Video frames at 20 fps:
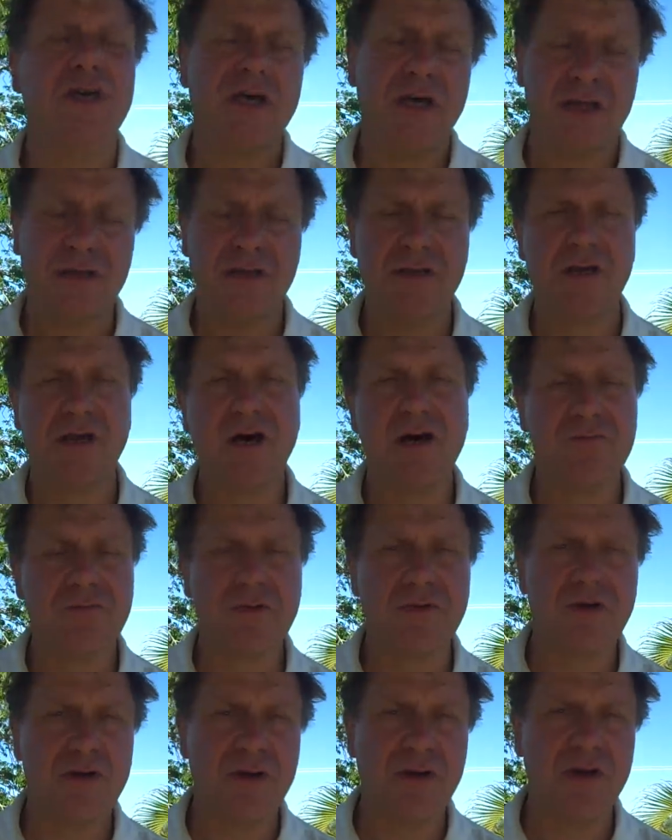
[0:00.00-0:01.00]
and
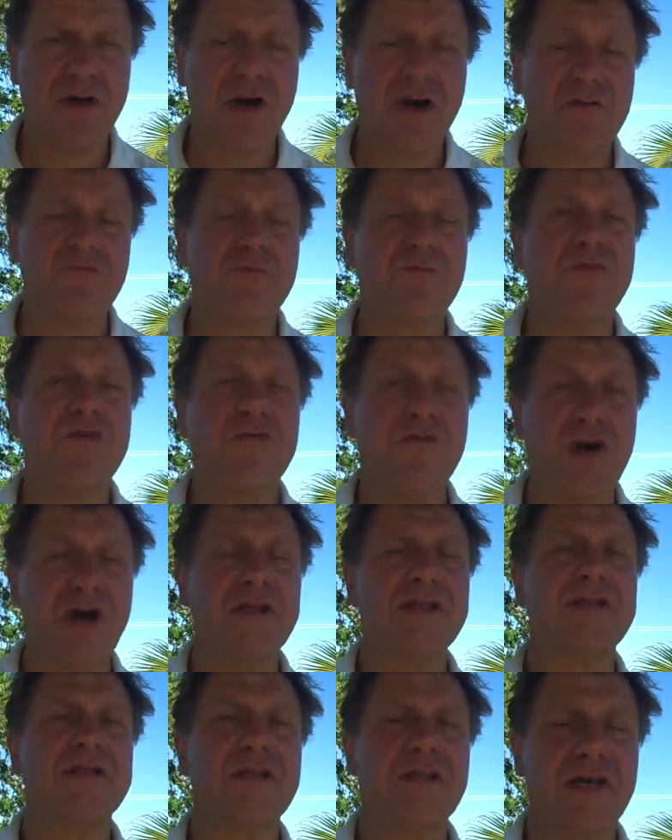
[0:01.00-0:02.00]
I've
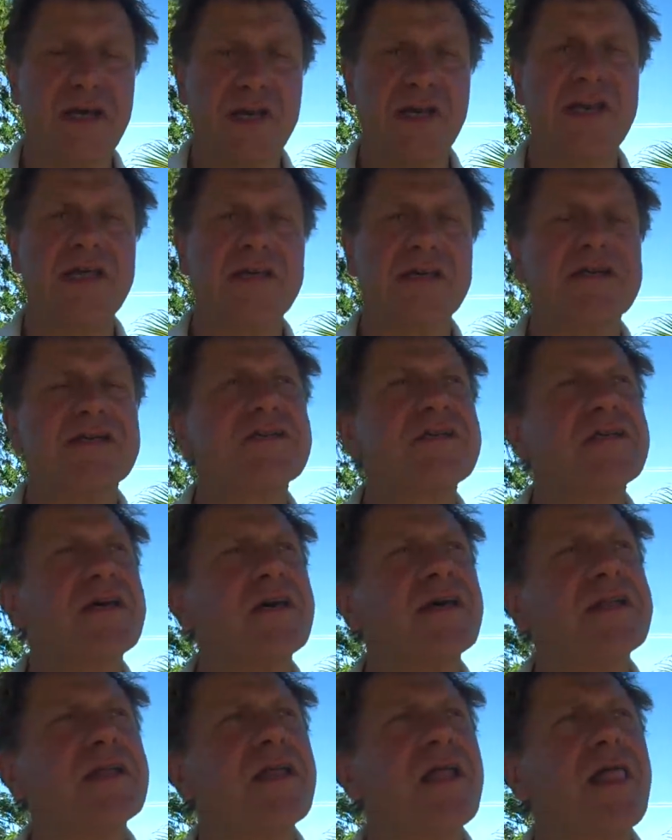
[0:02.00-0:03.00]
provided a link to that.